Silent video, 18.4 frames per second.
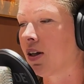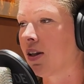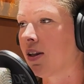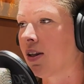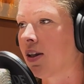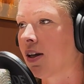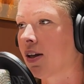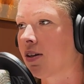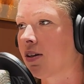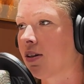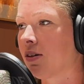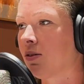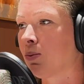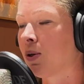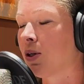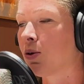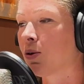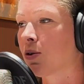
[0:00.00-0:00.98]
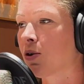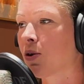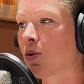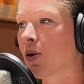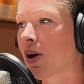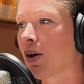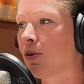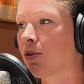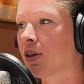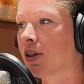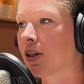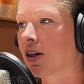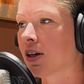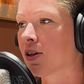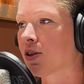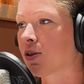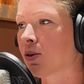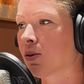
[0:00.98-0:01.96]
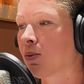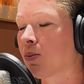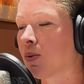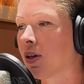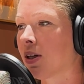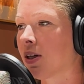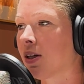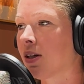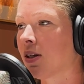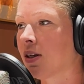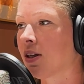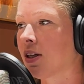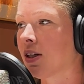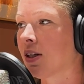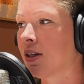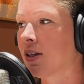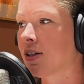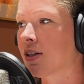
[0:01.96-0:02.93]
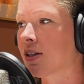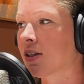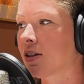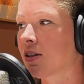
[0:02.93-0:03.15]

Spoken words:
that we don't know everything. So we need